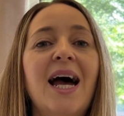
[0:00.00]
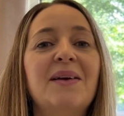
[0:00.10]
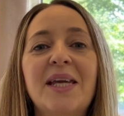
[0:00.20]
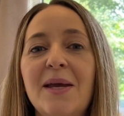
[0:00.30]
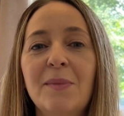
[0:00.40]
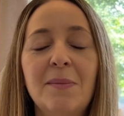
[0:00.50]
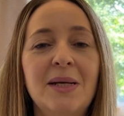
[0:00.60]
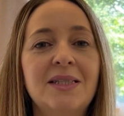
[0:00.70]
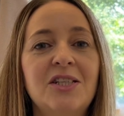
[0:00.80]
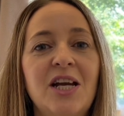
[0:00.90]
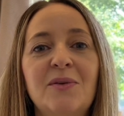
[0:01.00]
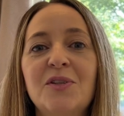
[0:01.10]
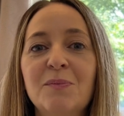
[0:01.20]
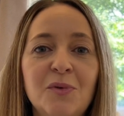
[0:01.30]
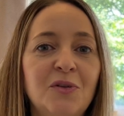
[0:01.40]
and getting my message out
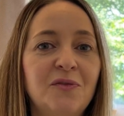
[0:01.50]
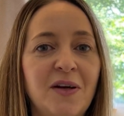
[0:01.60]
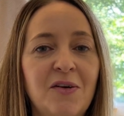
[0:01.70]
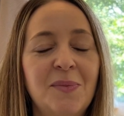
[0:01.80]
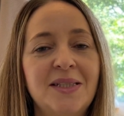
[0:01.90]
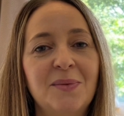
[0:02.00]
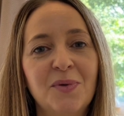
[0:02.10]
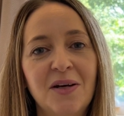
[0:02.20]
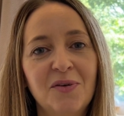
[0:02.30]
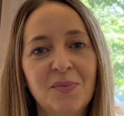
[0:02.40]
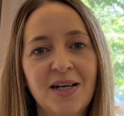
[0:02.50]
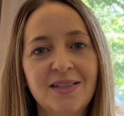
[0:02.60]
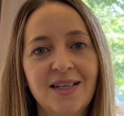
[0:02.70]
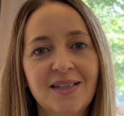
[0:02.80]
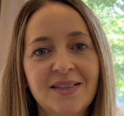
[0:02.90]
to more therapists in private
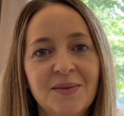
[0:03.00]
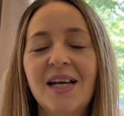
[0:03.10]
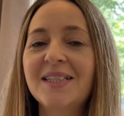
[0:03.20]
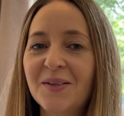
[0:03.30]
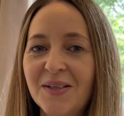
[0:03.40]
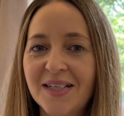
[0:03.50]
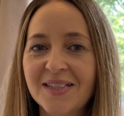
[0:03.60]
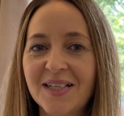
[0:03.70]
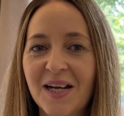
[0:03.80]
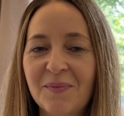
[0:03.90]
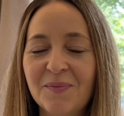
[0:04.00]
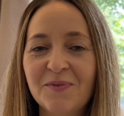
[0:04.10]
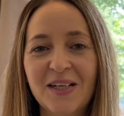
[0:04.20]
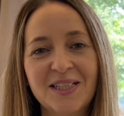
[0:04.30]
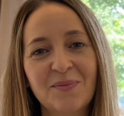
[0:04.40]
practice. Until next time,
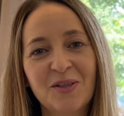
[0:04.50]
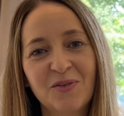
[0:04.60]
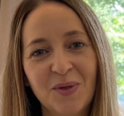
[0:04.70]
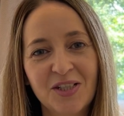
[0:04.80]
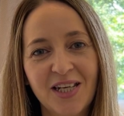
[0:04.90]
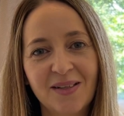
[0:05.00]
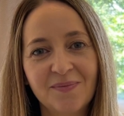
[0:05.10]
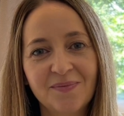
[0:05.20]
thanks so much for watching.